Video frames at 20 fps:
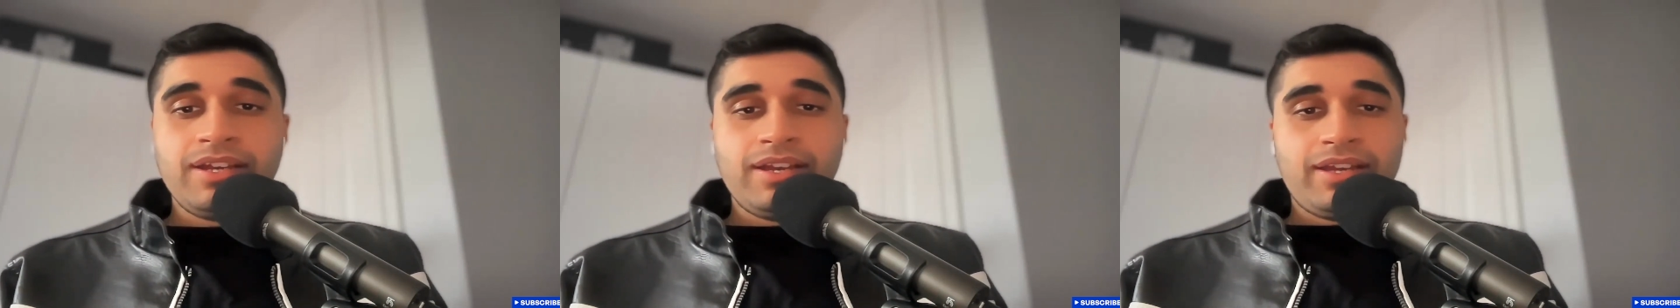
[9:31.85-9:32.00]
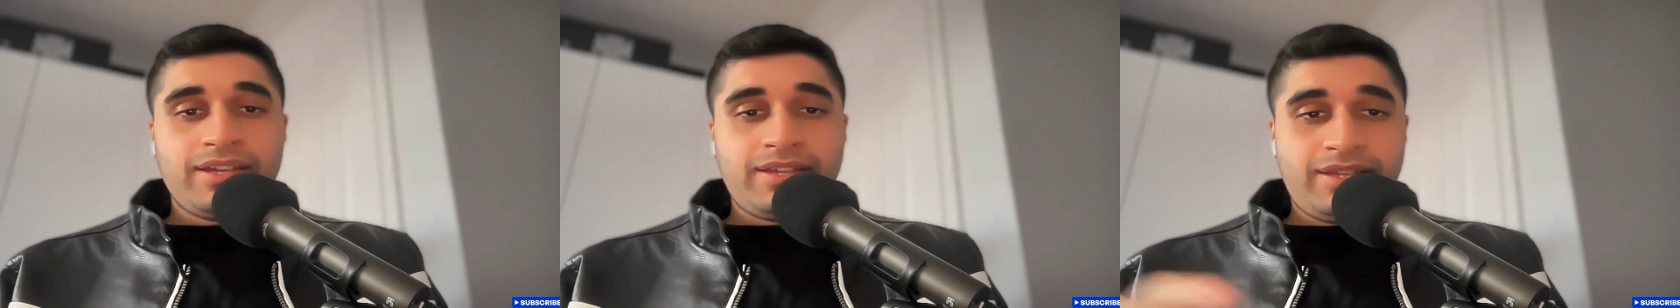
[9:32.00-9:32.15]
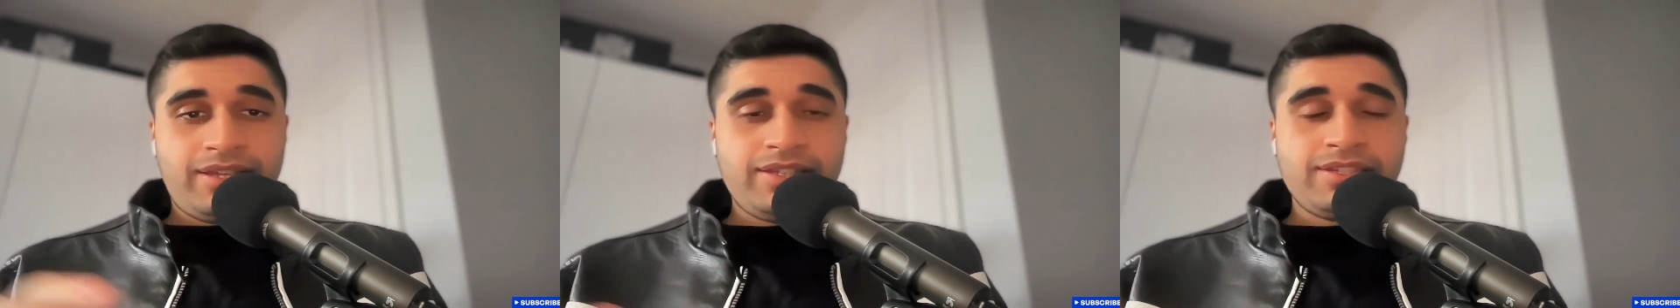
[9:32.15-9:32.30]

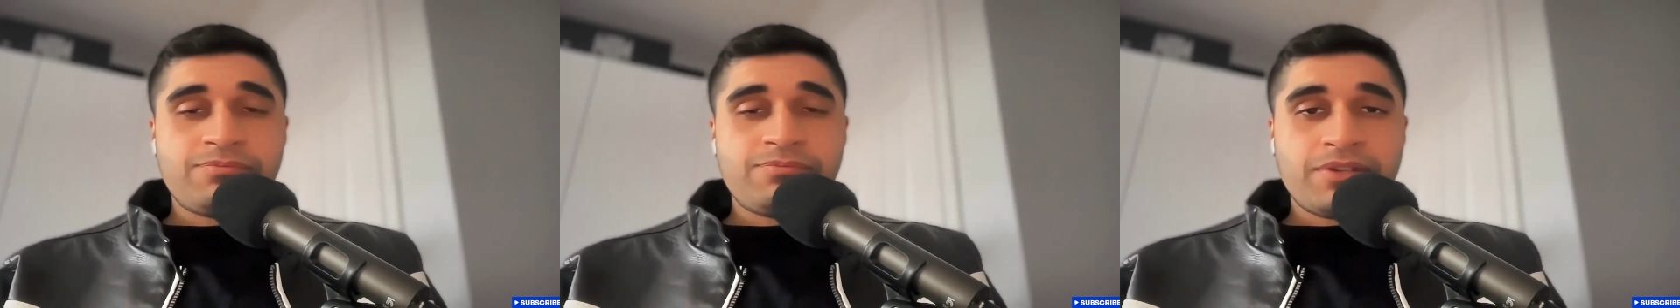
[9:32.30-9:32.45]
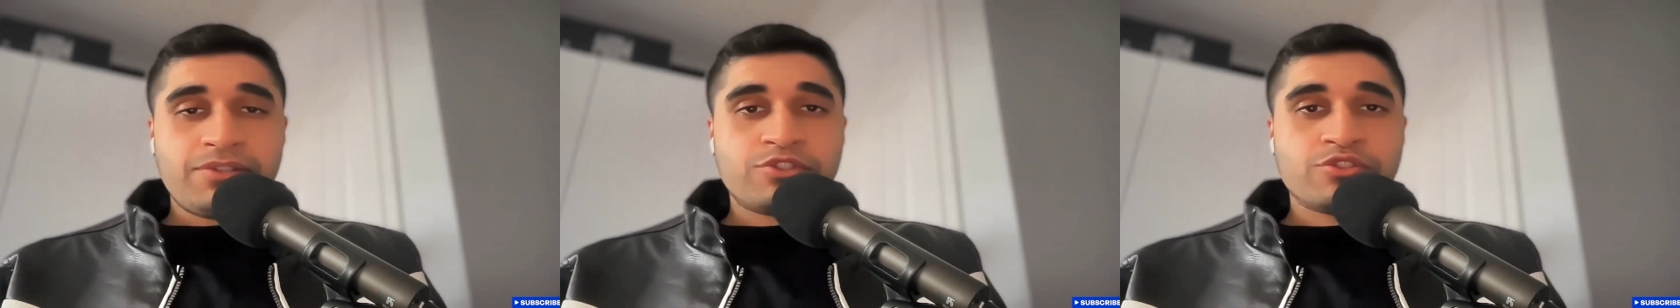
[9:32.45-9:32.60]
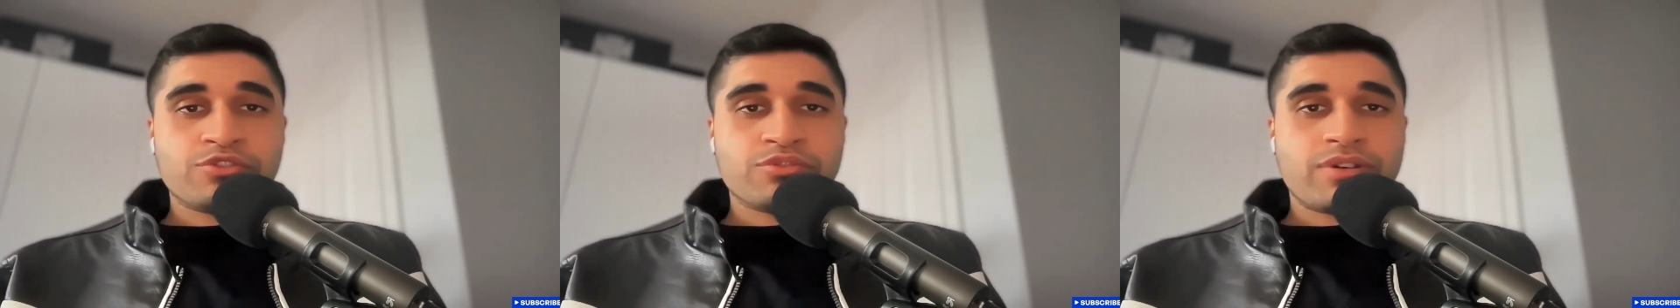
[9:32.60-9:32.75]
he's
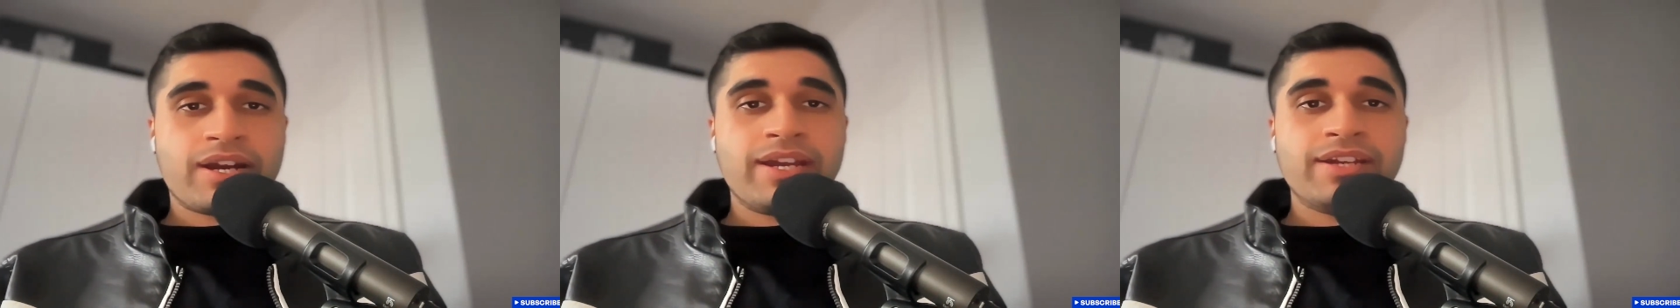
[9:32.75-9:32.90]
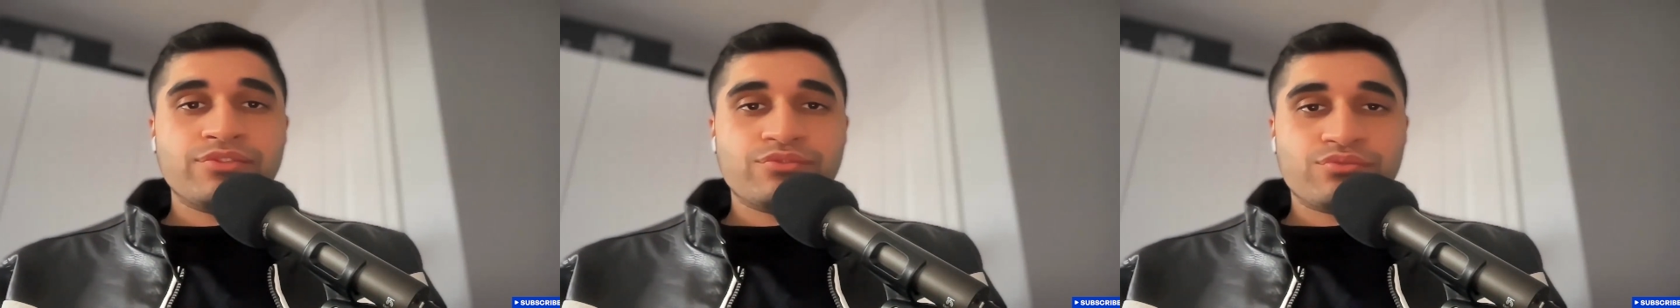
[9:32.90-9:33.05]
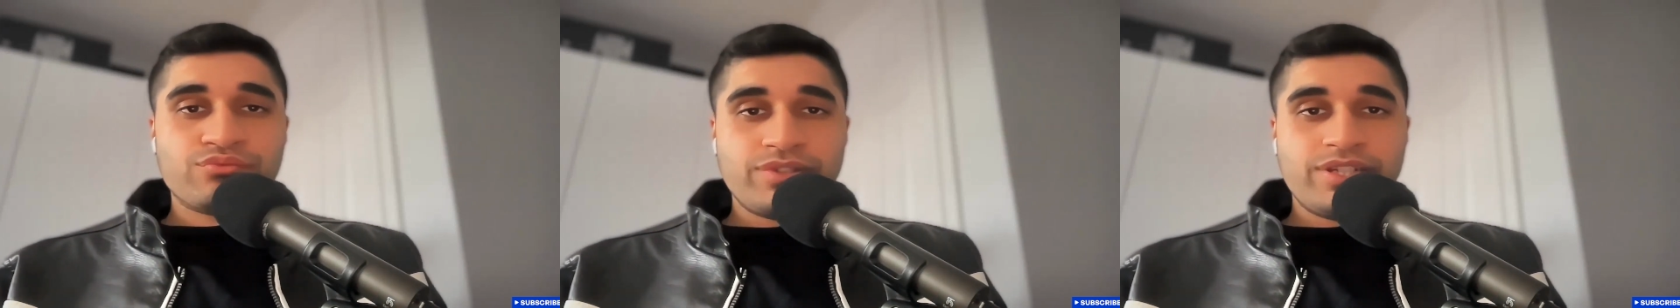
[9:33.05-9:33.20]
been
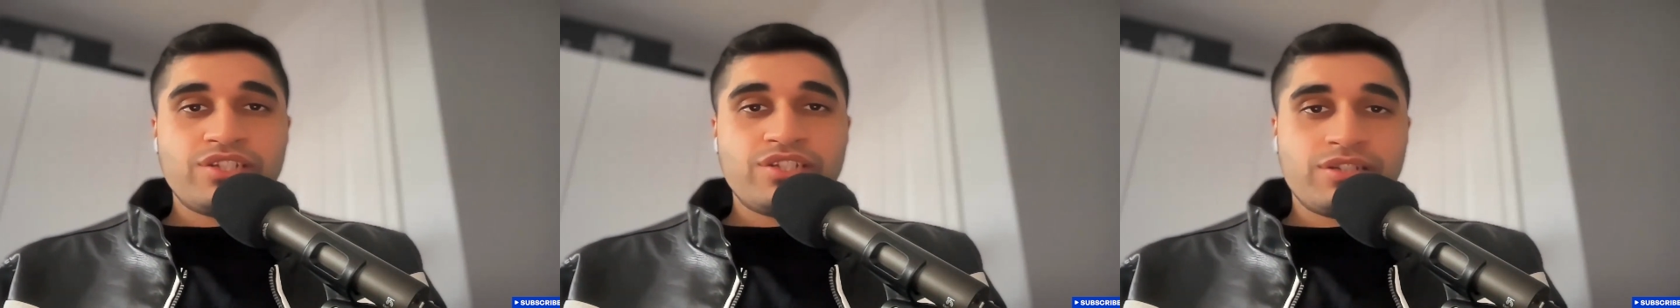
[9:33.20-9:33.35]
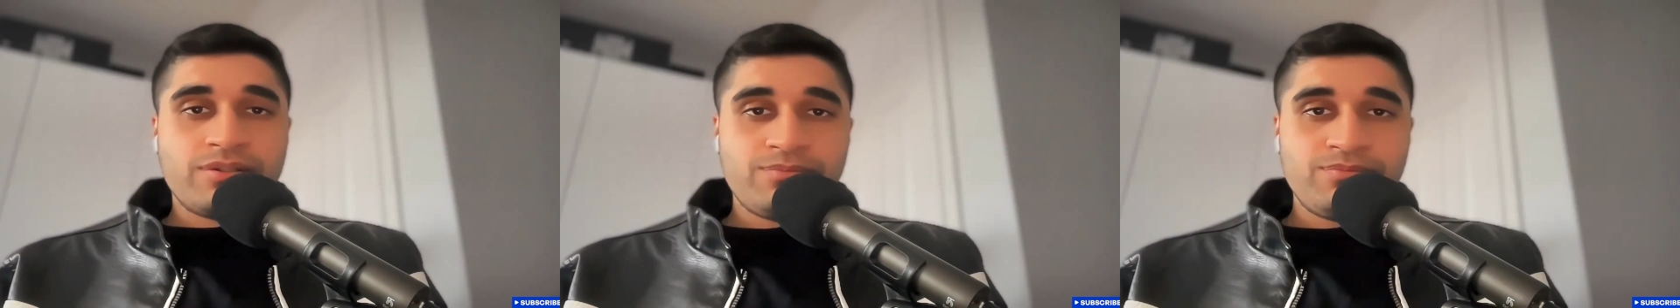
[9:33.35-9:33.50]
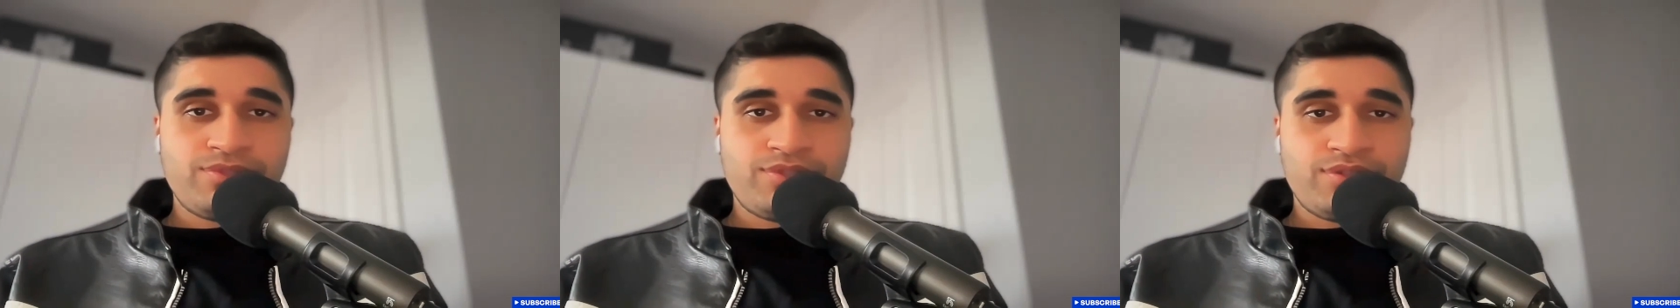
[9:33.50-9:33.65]
trying to reach
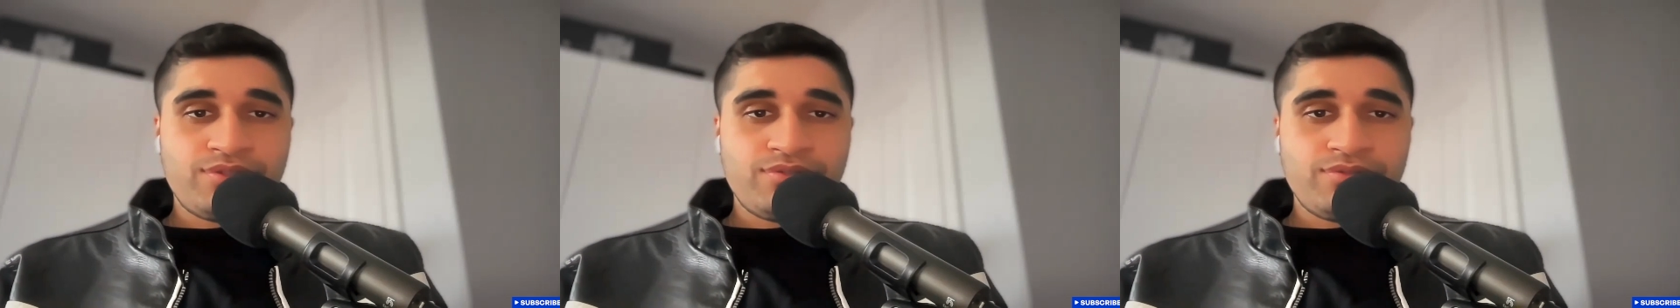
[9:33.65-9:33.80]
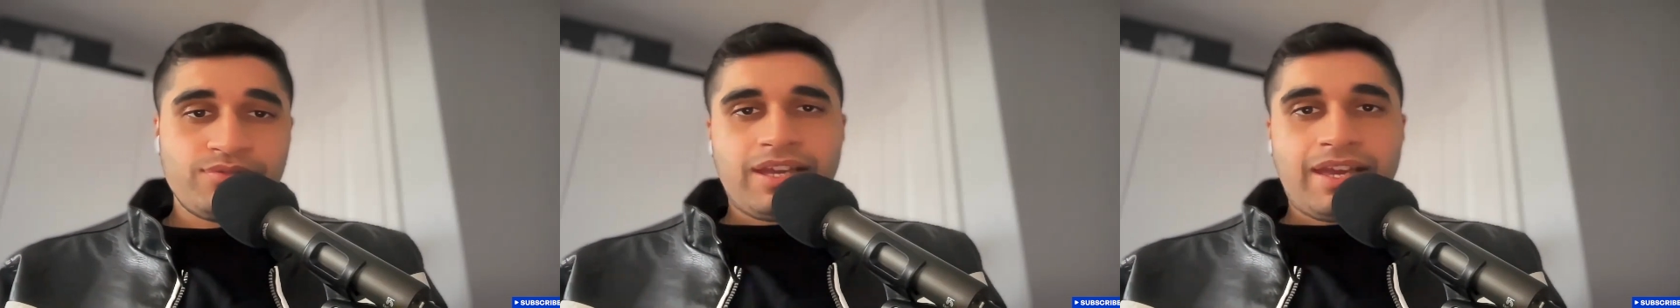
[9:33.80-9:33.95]
him too.